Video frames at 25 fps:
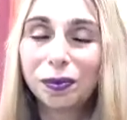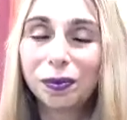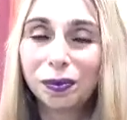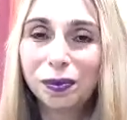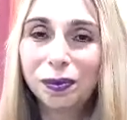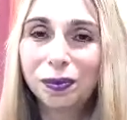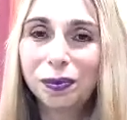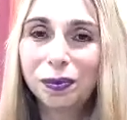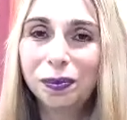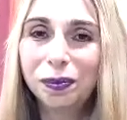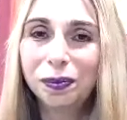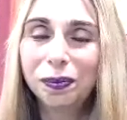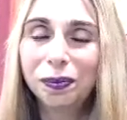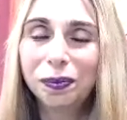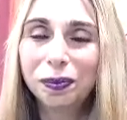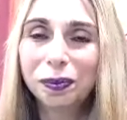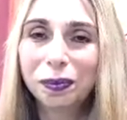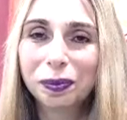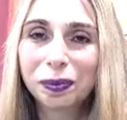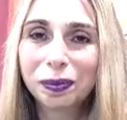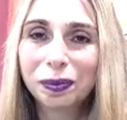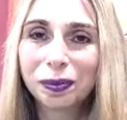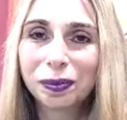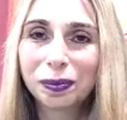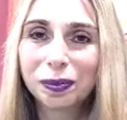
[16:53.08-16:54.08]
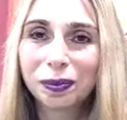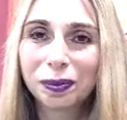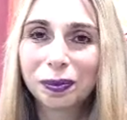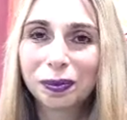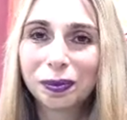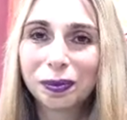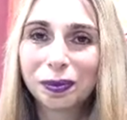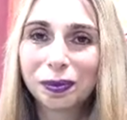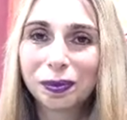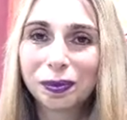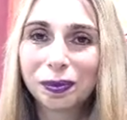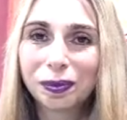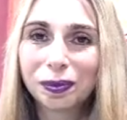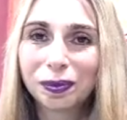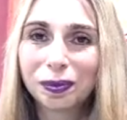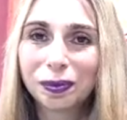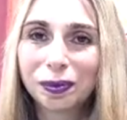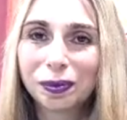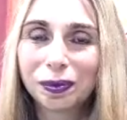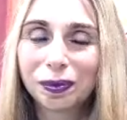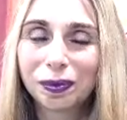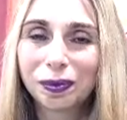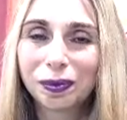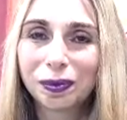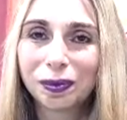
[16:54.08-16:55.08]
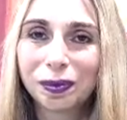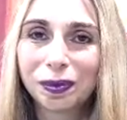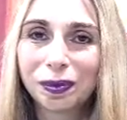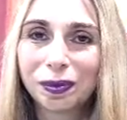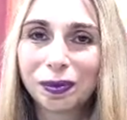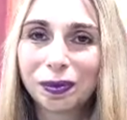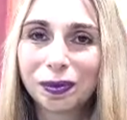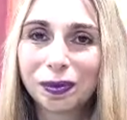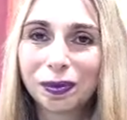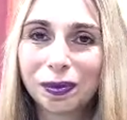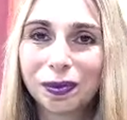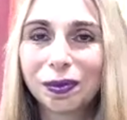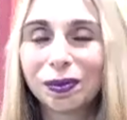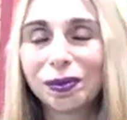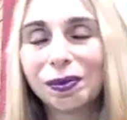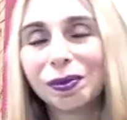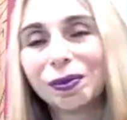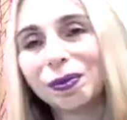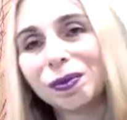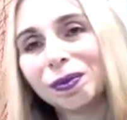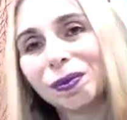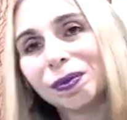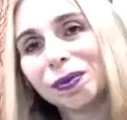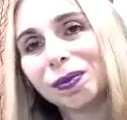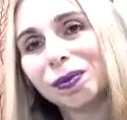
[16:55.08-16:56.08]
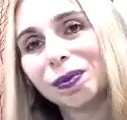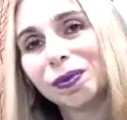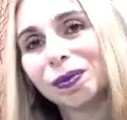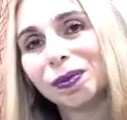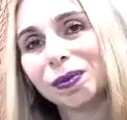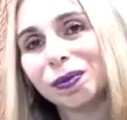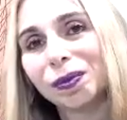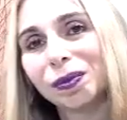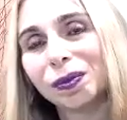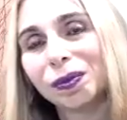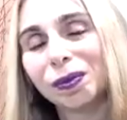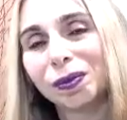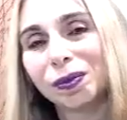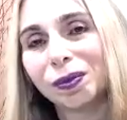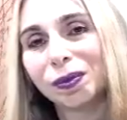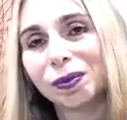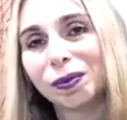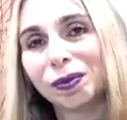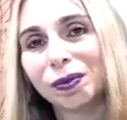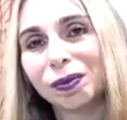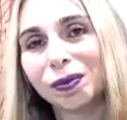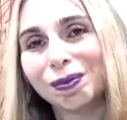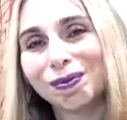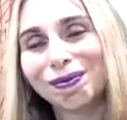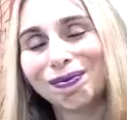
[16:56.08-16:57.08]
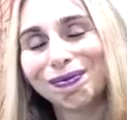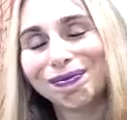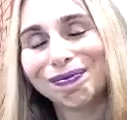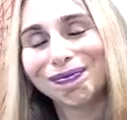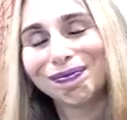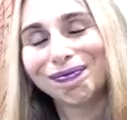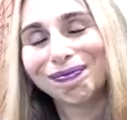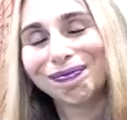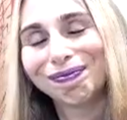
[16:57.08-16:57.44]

(not speaking)